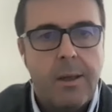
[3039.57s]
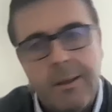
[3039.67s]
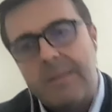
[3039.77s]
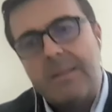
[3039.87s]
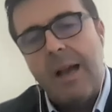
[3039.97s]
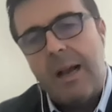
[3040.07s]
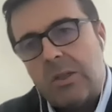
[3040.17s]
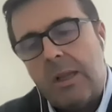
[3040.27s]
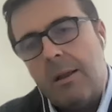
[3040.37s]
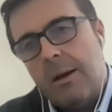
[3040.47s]
And this is
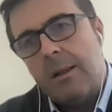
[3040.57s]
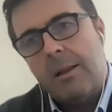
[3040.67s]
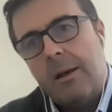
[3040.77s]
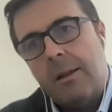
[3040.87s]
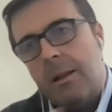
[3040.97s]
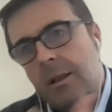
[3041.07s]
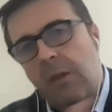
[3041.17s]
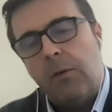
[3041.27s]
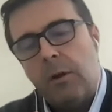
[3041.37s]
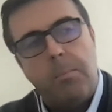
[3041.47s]
actually the
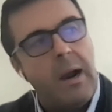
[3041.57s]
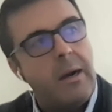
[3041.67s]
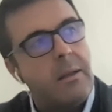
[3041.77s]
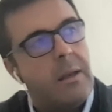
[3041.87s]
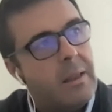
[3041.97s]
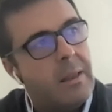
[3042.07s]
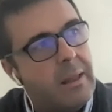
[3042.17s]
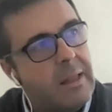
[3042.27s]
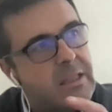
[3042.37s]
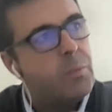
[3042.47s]
difficult part. And I
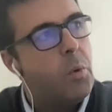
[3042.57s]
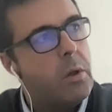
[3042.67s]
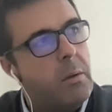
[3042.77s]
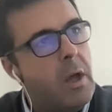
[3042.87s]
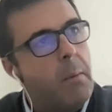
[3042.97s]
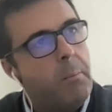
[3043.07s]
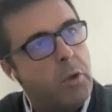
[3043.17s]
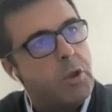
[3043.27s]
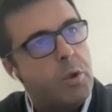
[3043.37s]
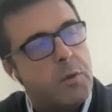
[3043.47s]
think this is where the
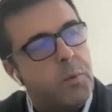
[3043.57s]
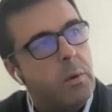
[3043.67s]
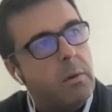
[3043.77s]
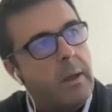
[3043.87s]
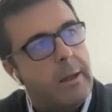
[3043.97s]
most useful